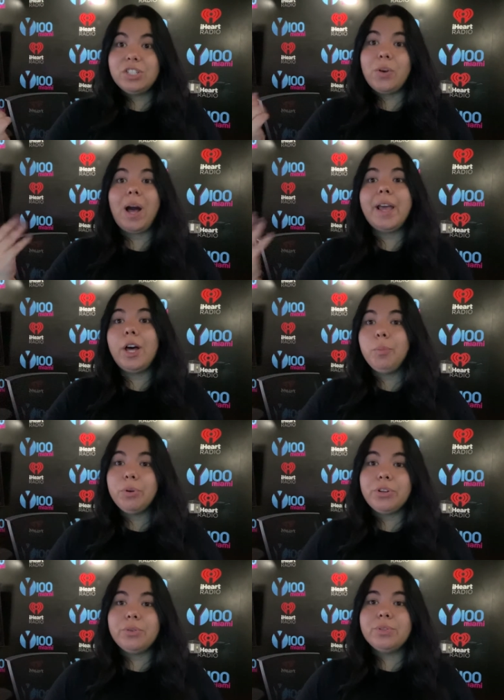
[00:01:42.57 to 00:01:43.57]
So I help
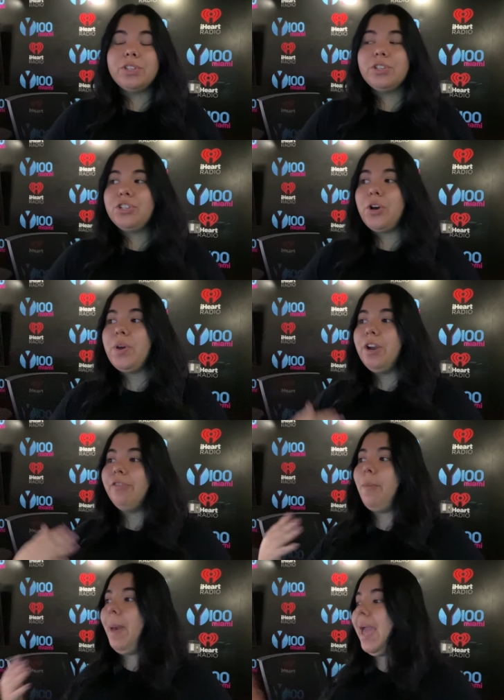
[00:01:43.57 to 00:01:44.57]
produce the show here
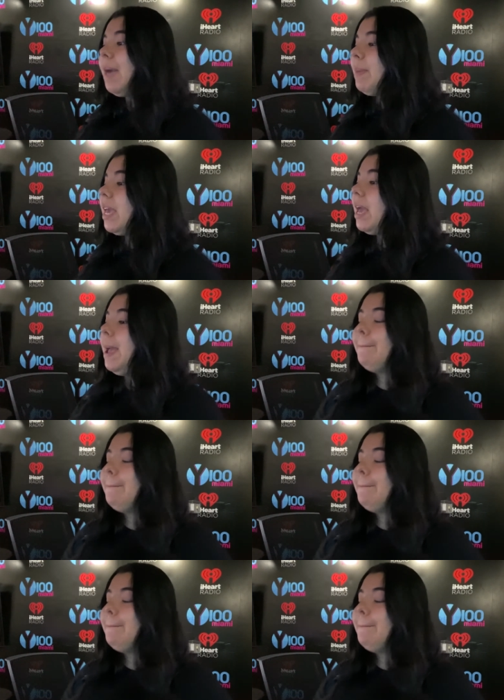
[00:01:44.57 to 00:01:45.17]
for Miami,